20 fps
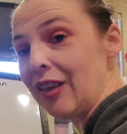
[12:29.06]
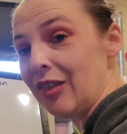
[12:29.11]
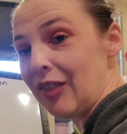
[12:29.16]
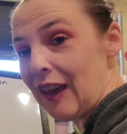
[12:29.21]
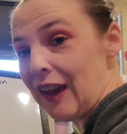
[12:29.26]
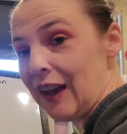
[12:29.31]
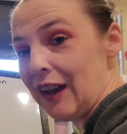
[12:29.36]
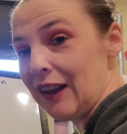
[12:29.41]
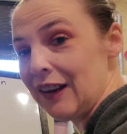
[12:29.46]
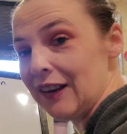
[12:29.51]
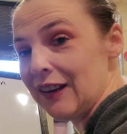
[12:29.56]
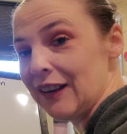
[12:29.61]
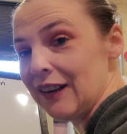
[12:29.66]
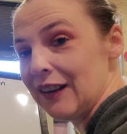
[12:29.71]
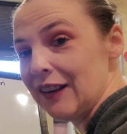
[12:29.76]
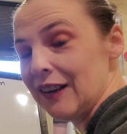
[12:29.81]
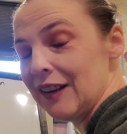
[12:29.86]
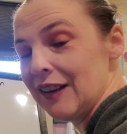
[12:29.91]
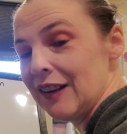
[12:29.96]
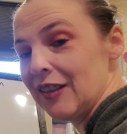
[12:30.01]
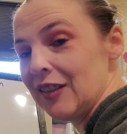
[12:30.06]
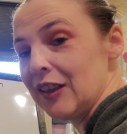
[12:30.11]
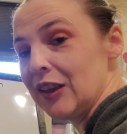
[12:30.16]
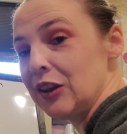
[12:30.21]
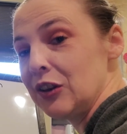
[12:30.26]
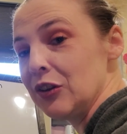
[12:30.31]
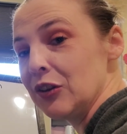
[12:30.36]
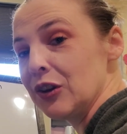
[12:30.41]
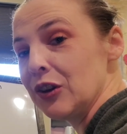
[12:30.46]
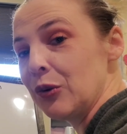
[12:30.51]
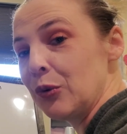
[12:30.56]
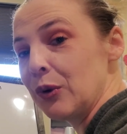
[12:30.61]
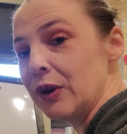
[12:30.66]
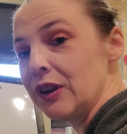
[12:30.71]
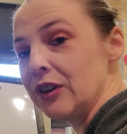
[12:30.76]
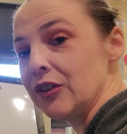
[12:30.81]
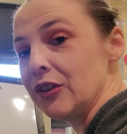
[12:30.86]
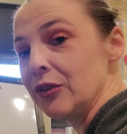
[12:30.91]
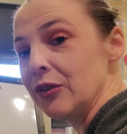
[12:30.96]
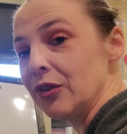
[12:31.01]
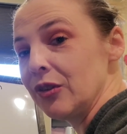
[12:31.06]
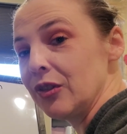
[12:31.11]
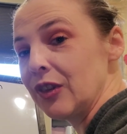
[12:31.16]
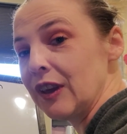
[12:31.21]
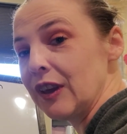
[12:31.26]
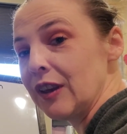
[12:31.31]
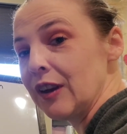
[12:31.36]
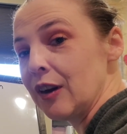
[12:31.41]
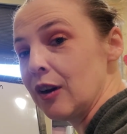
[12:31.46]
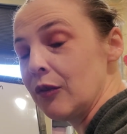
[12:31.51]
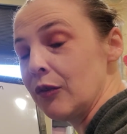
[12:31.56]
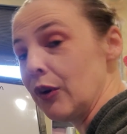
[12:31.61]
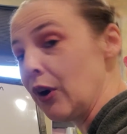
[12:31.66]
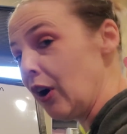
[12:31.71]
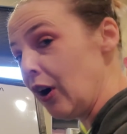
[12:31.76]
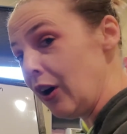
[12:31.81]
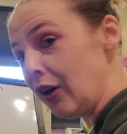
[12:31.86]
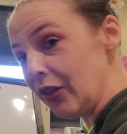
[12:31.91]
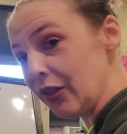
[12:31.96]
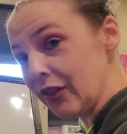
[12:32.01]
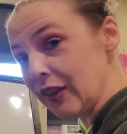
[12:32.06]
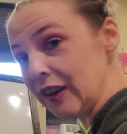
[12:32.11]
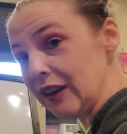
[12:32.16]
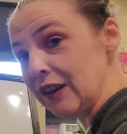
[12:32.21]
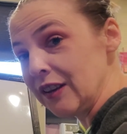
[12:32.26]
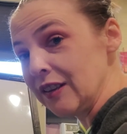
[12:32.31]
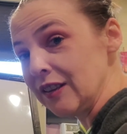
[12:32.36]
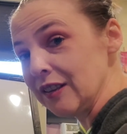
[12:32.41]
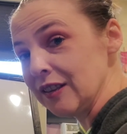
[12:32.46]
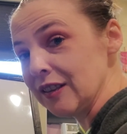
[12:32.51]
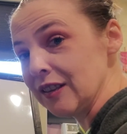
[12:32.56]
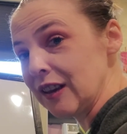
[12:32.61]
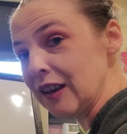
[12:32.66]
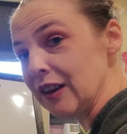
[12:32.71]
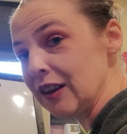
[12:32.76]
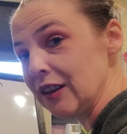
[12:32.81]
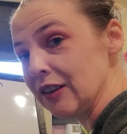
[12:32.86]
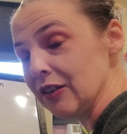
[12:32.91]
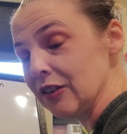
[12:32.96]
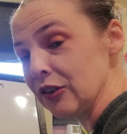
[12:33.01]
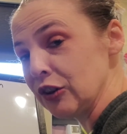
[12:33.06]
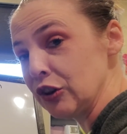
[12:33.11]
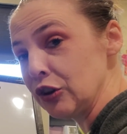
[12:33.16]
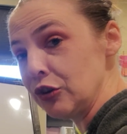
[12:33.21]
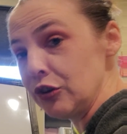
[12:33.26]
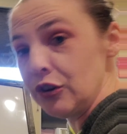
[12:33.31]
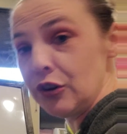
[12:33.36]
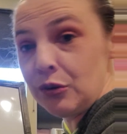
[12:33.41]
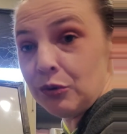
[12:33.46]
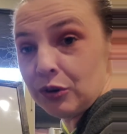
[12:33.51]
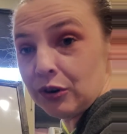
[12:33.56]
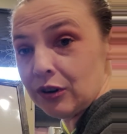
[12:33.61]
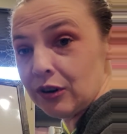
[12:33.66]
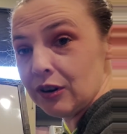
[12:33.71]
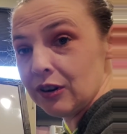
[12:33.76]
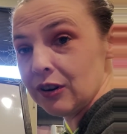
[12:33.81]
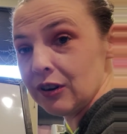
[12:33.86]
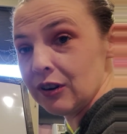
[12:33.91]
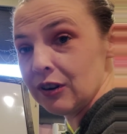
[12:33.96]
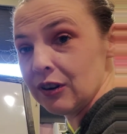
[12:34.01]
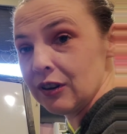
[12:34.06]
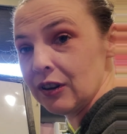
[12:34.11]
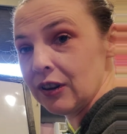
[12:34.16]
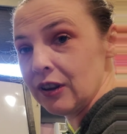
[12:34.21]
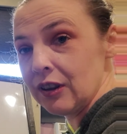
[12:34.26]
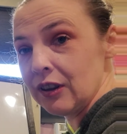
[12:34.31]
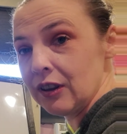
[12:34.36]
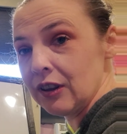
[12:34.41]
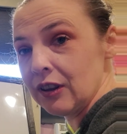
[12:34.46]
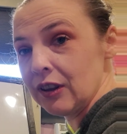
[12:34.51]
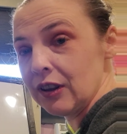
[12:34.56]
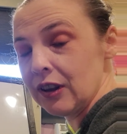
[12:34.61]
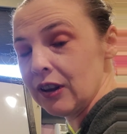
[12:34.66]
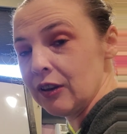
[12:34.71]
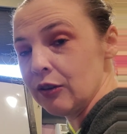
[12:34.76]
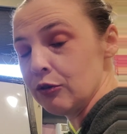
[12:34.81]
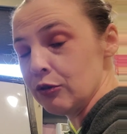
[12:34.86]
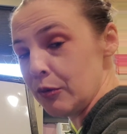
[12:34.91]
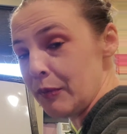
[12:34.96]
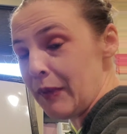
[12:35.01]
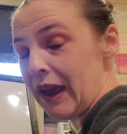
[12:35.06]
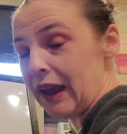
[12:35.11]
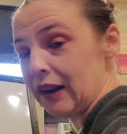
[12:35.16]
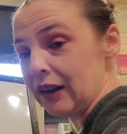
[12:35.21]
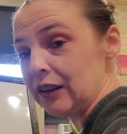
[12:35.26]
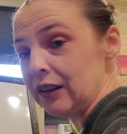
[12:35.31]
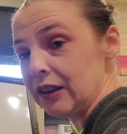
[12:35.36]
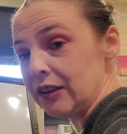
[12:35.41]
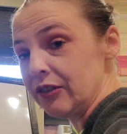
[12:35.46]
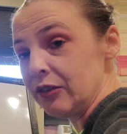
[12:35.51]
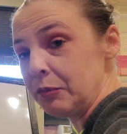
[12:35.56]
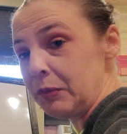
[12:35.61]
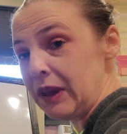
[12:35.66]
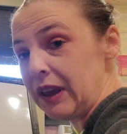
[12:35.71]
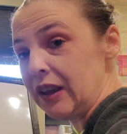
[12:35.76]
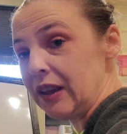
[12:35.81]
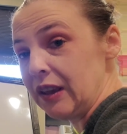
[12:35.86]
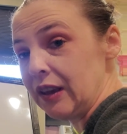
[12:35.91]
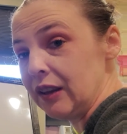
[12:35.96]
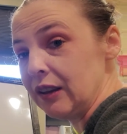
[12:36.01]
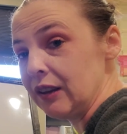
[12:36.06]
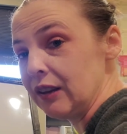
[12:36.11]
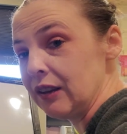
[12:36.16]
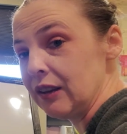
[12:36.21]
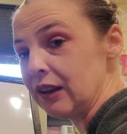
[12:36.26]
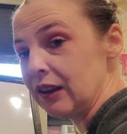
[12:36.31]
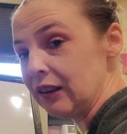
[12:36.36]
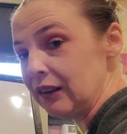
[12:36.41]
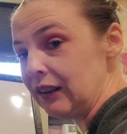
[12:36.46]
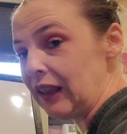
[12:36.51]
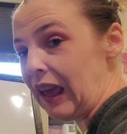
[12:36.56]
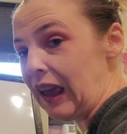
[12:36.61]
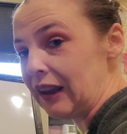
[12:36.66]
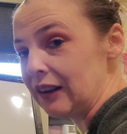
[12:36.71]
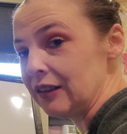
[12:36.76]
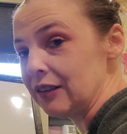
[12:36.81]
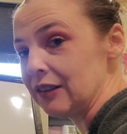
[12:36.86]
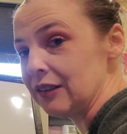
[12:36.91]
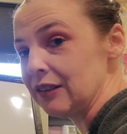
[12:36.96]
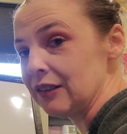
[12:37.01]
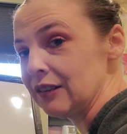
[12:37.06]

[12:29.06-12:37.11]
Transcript: that, then you're going to think of all things as neuter, grammatically speaking, in Latin.